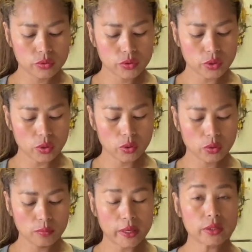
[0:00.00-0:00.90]

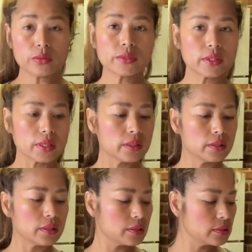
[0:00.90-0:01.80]
So by using
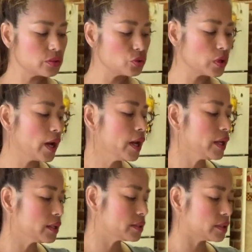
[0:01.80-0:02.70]
this dry
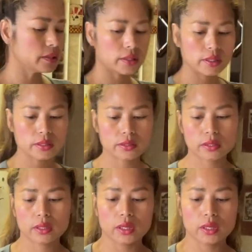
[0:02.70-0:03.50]
instant yeast,